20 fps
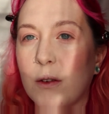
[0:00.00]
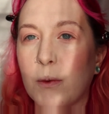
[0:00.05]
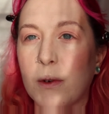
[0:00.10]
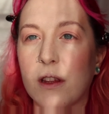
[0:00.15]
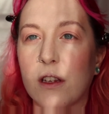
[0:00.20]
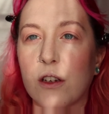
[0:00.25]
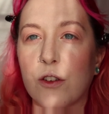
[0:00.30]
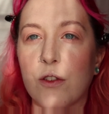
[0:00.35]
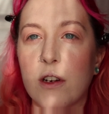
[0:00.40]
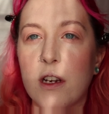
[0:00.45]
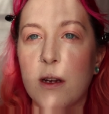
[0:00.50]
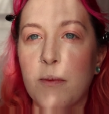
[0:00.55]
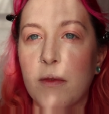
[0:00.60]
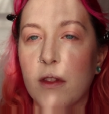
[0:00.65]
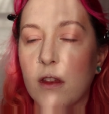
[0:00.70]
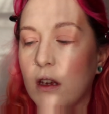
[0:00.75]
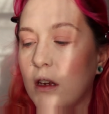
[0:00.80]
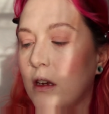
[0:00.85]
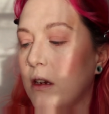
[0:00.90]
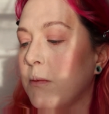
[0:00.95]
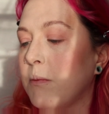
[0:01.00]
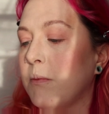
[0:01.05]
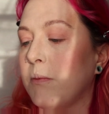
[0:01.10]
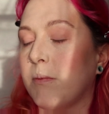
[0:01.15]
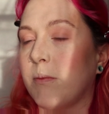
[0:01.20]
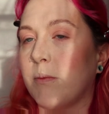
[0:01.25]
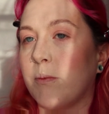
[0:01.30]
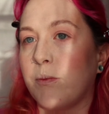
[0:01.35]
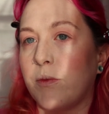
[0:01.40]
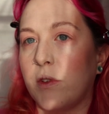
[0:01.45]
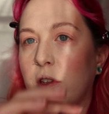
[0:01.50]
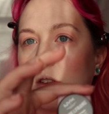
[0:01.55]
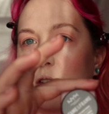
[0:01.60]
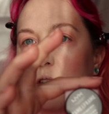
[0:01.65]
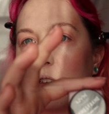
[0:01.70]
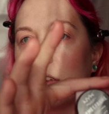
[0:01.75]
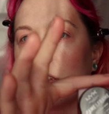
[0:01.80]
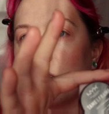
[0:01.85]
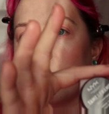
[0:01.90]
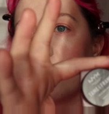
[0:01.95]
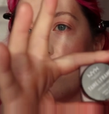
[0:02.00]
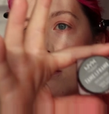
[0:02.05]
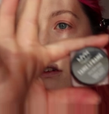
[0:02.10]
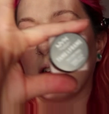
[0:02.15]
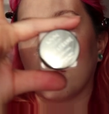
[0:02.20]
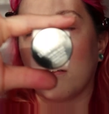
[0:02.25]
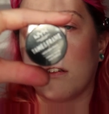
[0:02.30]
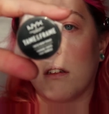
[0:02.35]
in with the cream theme using a